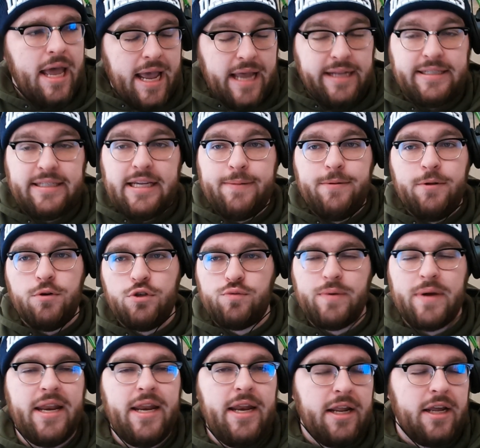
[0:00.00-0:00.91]
a team that was
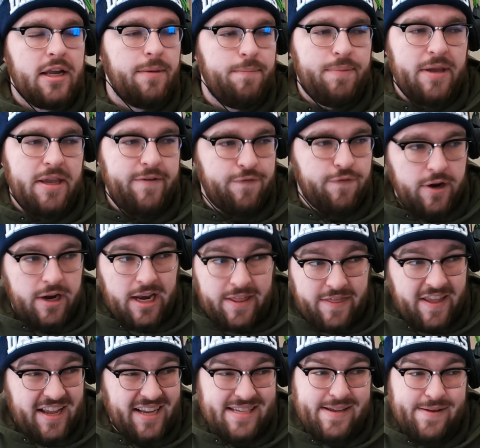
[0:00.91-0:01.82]
ready to compete for
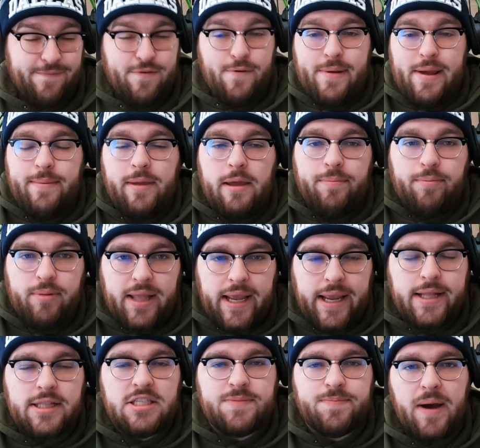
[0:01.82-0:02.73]
anything except for maybe a
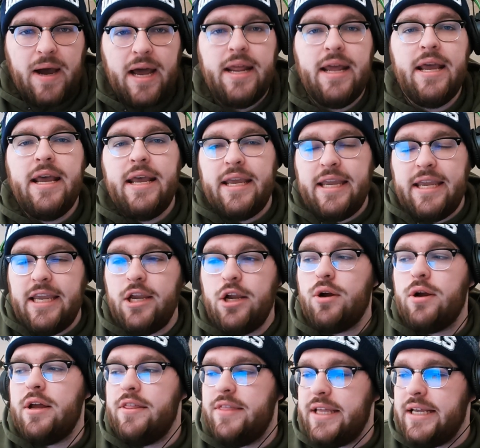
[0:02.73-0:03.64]
play-in spot
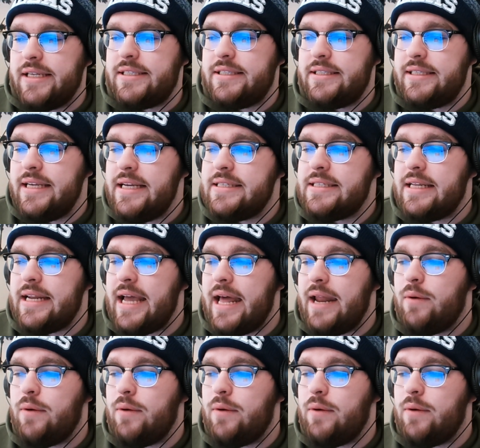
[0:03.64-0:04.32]
here this season.